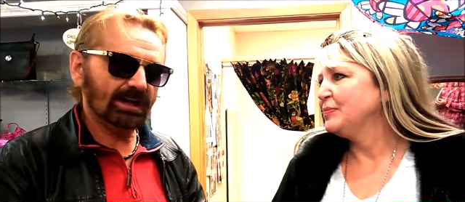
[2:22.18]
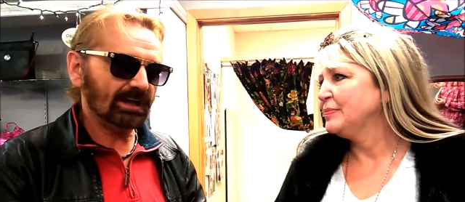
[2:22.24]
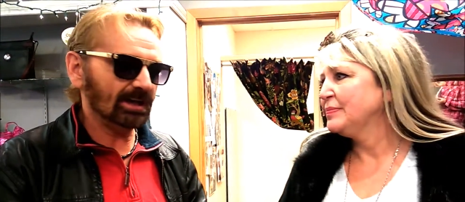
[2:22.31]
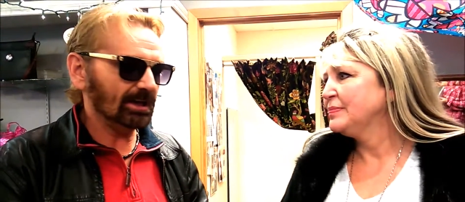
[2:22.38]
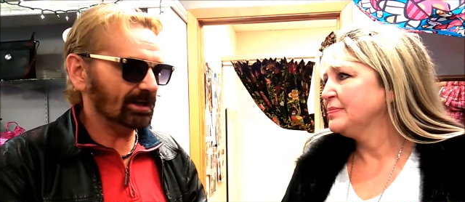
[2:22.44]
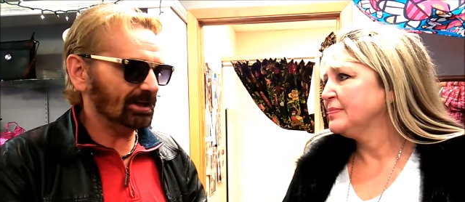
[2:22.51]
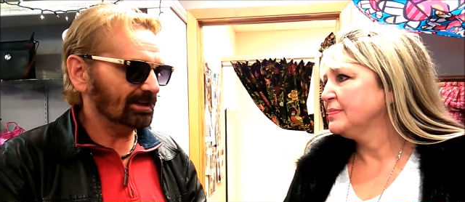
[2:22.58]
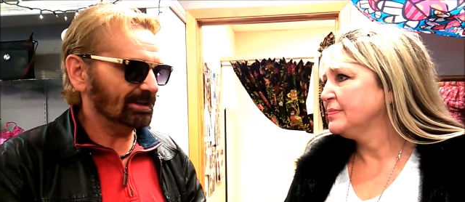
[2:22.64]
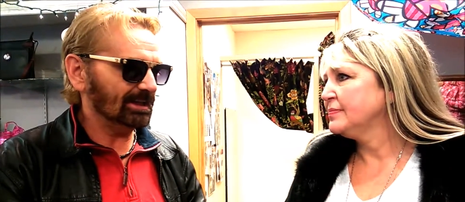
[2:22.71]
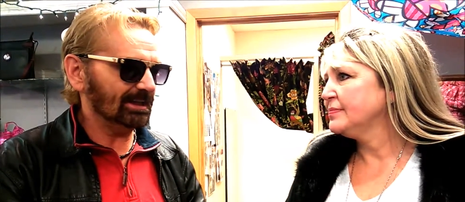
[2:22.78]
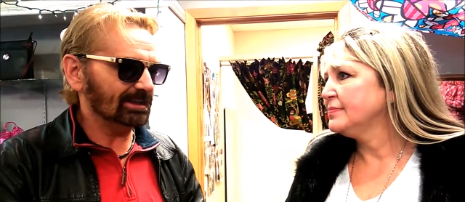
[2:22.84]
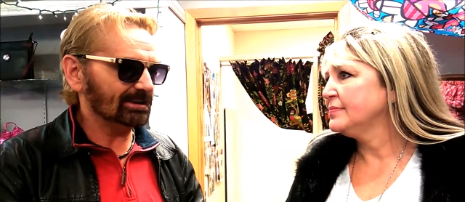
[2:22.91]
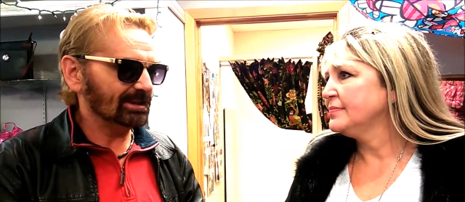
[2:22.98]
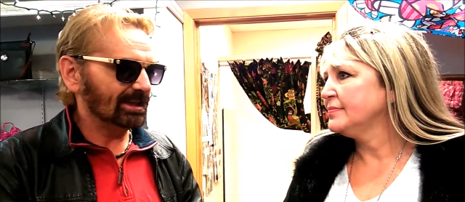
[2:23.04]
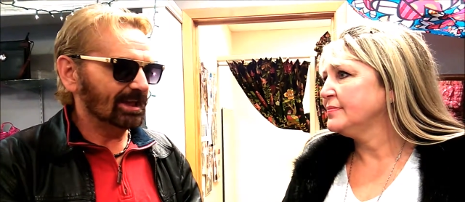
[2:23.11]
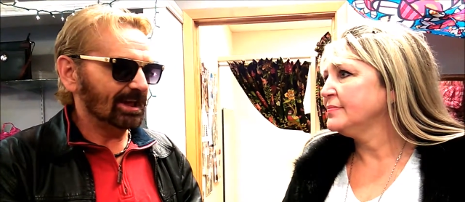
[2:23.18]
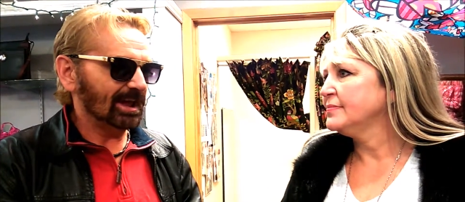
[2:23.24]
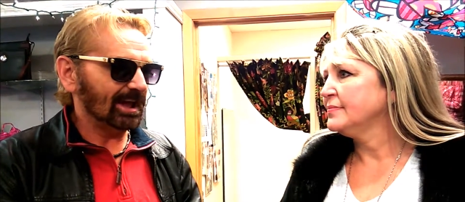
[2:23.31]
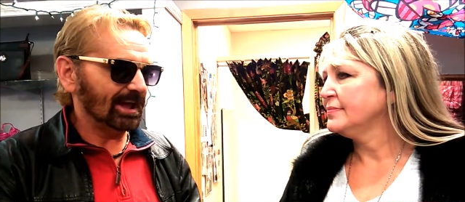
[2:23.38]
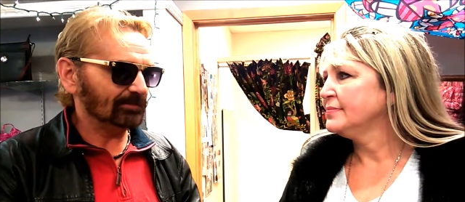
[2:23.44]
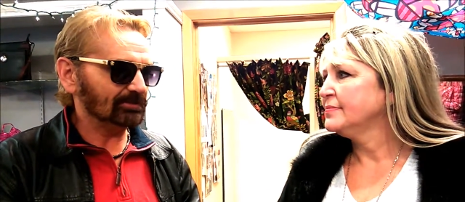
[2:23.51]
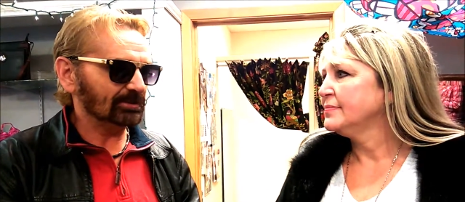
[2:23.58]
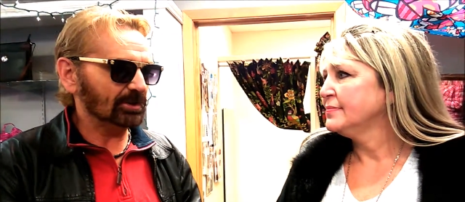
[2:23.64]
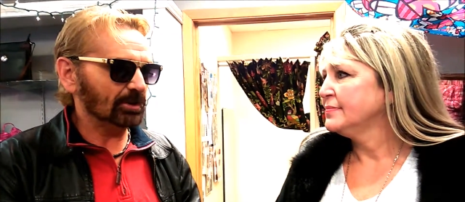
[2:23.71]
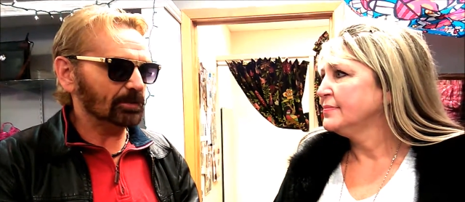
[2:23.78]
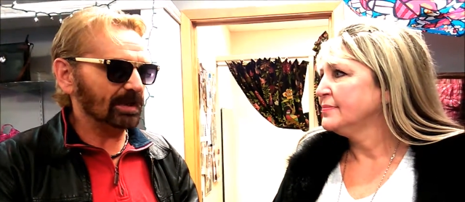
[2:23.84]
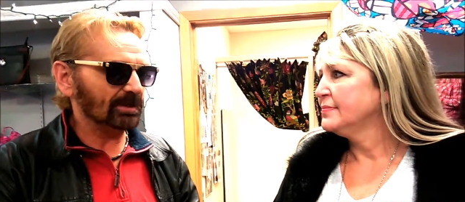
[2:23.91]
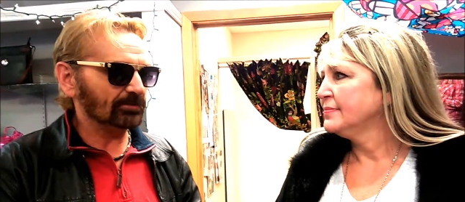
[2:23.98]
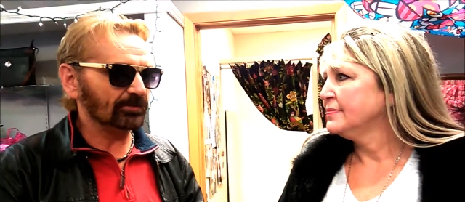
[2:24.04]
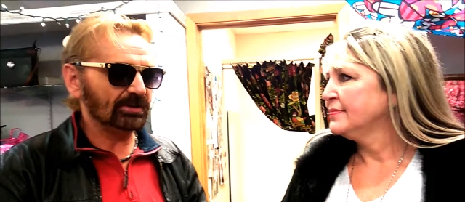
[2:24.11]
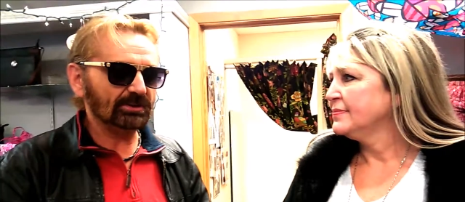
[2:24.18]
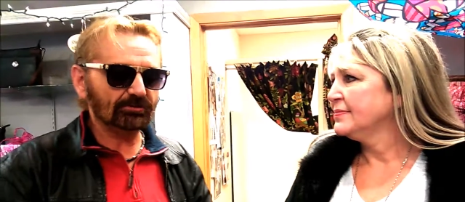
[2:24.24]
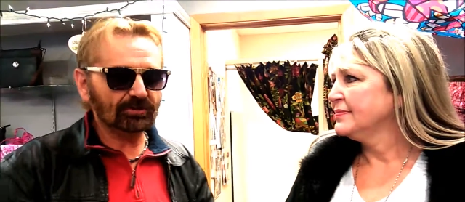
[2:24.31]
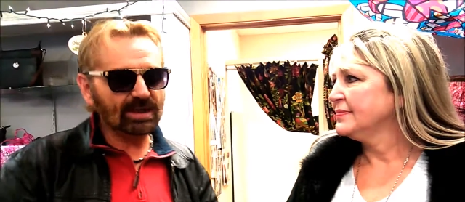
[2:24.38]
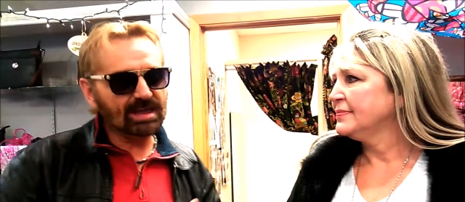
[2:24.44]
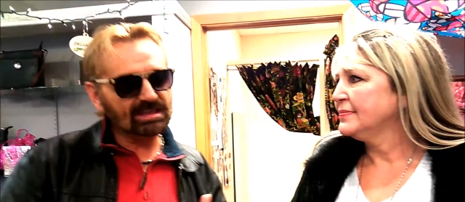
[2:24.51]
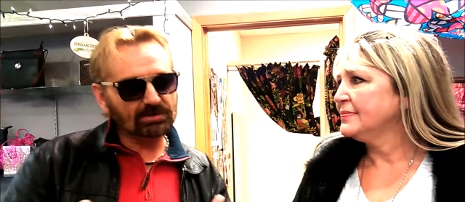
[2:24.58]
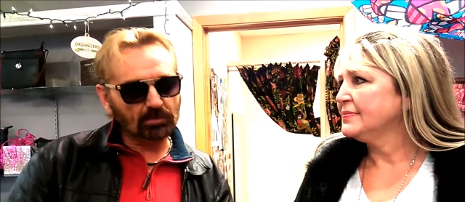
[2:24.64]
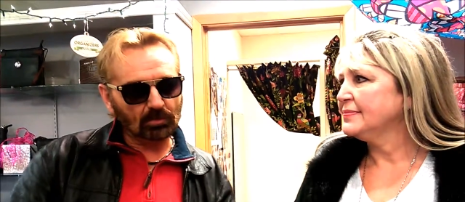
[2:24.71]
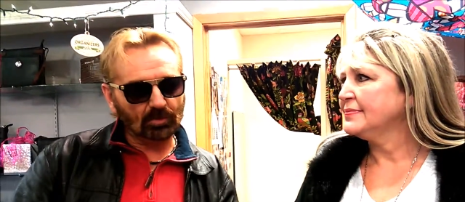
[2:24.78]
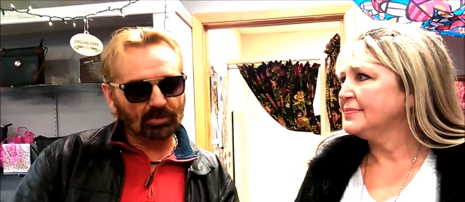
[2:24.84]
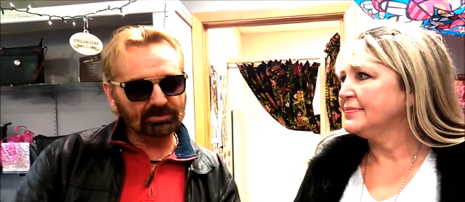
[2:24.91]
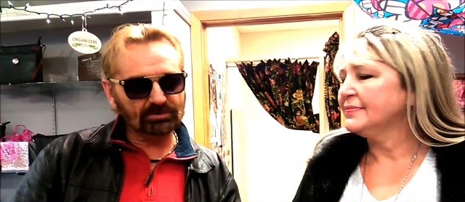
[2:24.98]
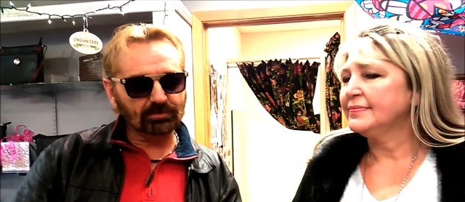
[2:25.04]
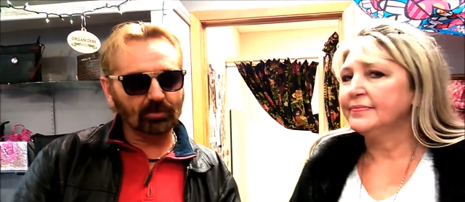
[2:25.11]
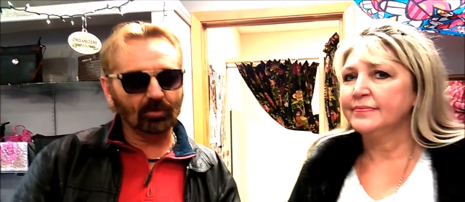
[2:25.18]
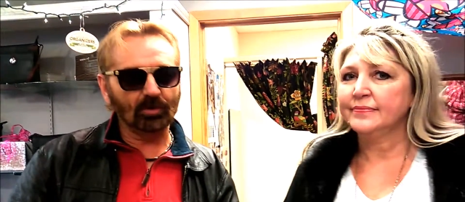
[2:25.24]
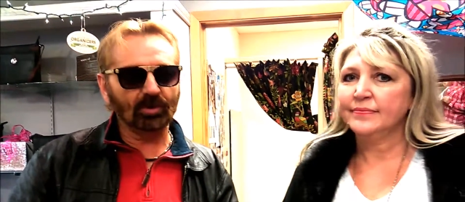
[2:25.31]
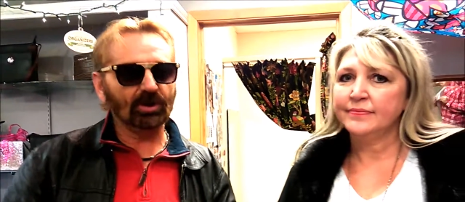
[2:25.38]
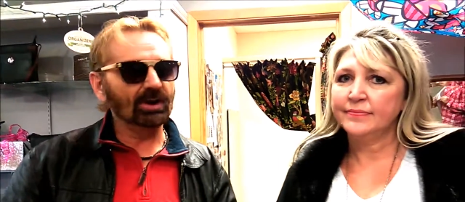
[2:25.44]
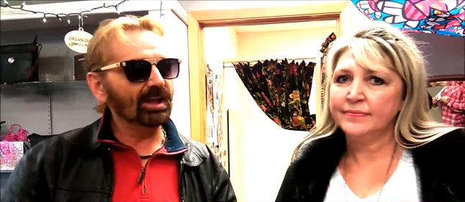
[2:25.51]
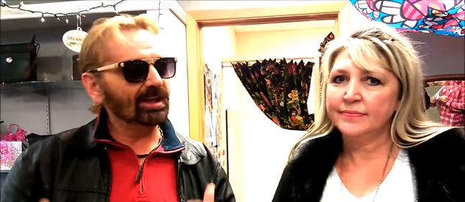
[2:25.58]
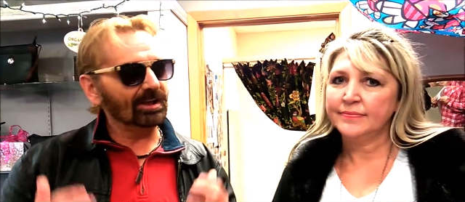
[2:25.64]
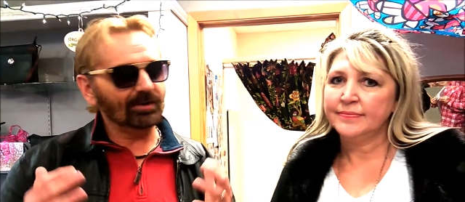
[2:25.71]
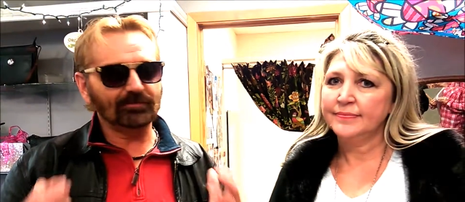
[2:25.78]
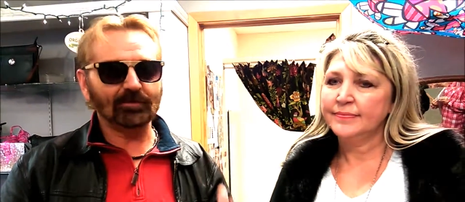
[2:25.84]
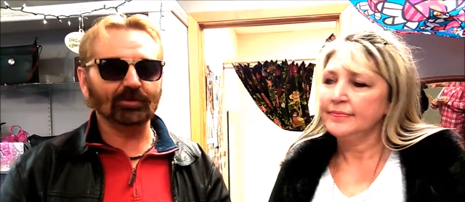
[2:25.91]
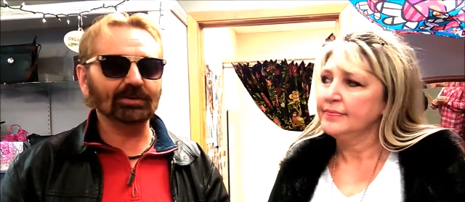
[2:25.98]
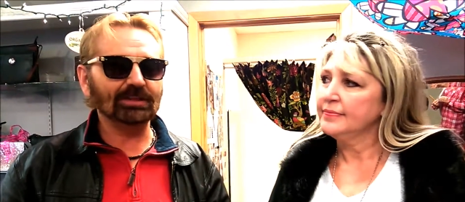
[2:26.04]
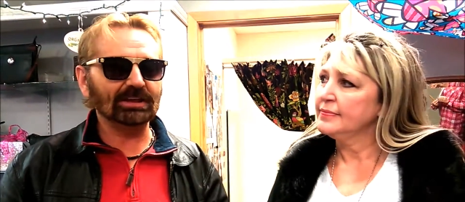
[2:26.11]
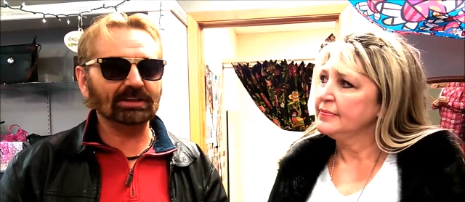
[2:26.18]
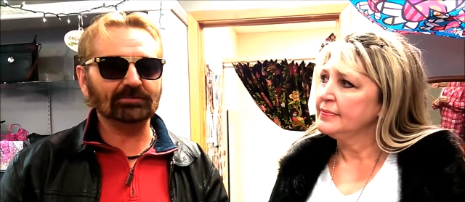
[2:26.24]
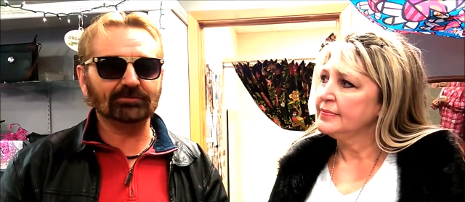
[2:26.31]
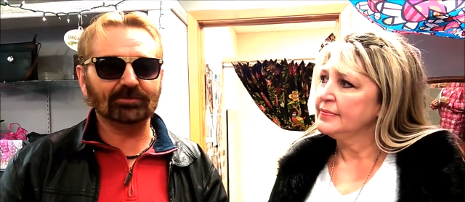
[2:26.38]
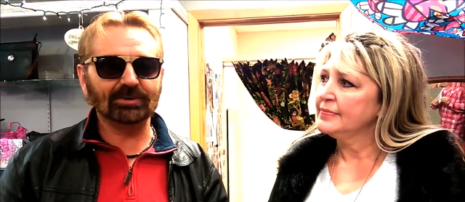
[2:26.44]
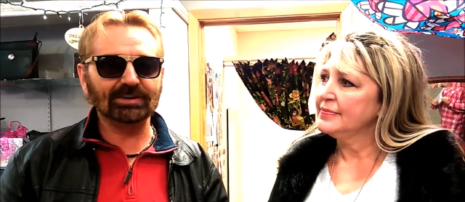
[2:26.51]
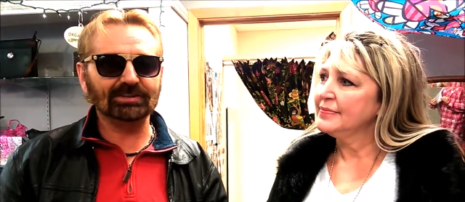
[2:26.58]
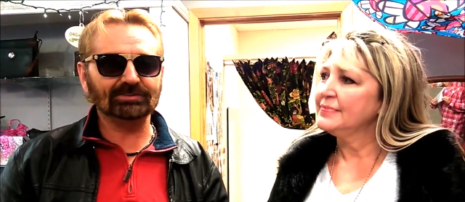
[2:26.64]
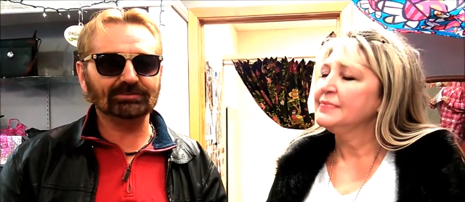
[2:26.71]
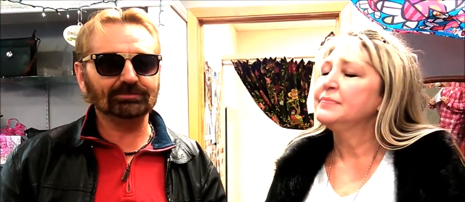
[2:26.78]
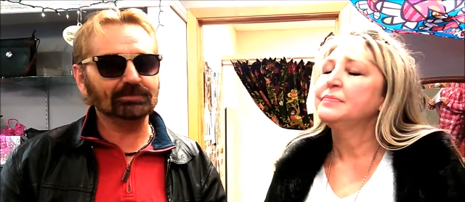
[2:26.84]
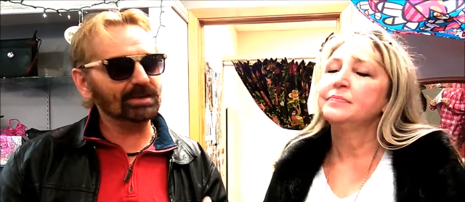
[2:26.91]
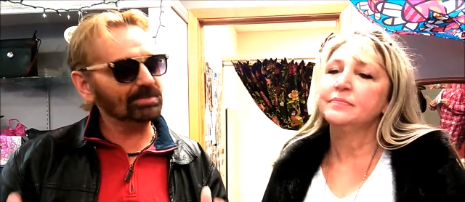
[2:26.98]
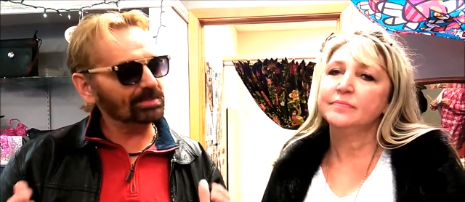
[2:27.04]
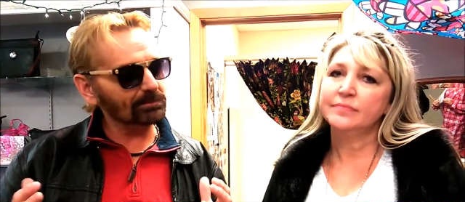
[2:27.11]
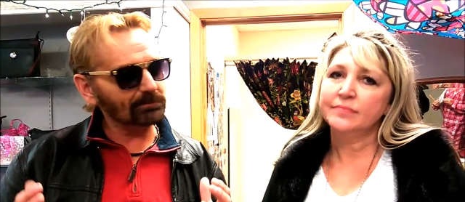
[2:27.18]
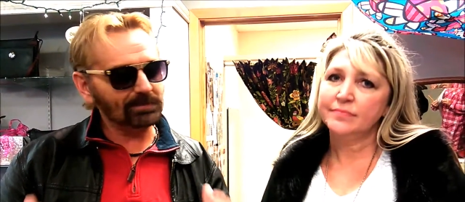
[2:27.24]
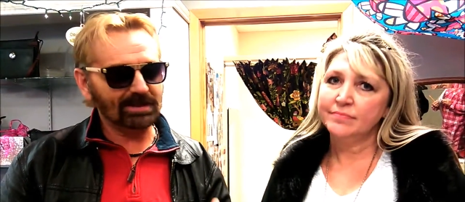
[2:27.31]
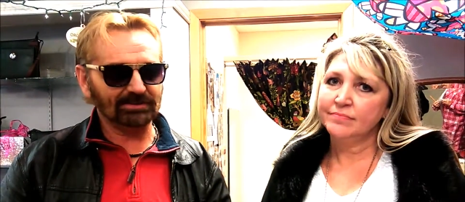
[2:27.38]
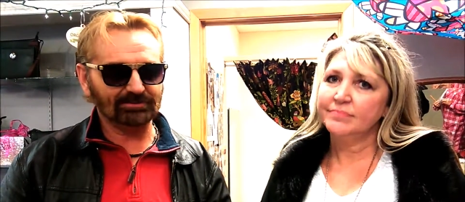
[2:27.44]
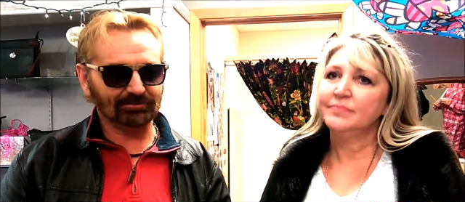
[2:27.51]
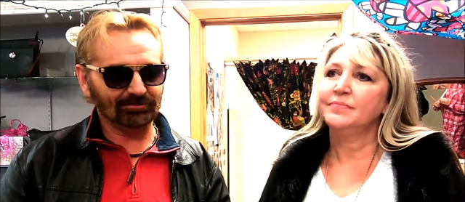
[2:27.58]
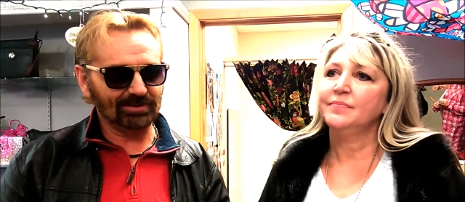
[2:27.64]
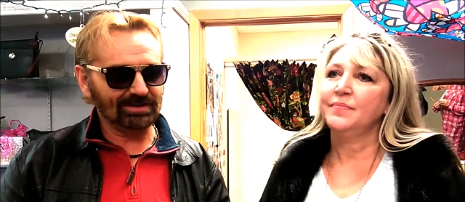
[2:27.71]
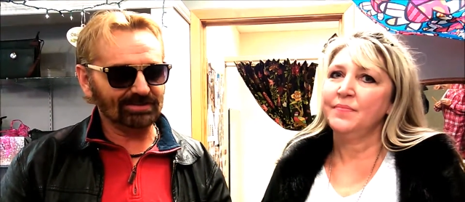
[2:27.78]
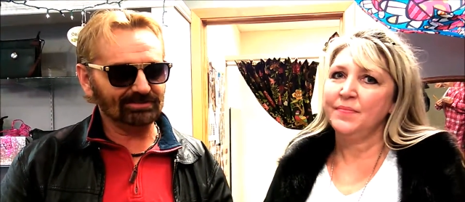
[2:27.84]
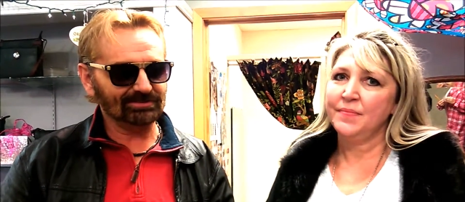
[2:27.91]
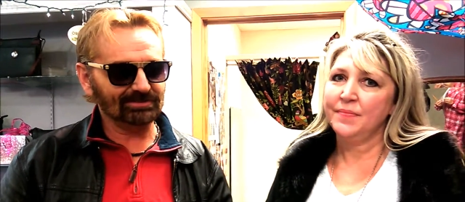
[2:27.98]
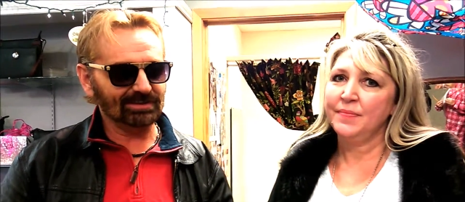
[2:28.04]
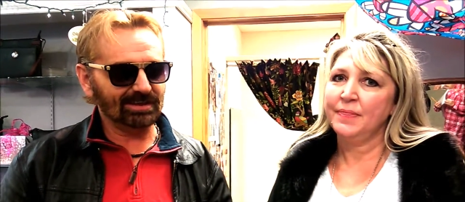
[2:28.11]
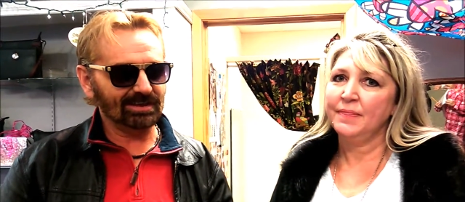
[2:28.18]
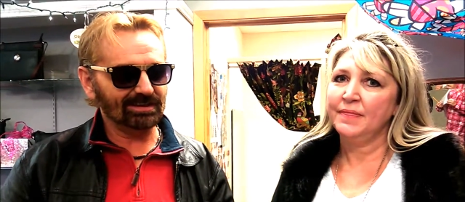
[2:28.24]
Speaker 1: Uh, again, I have to go back and reiterate once more, our four-legged friends make the best friends.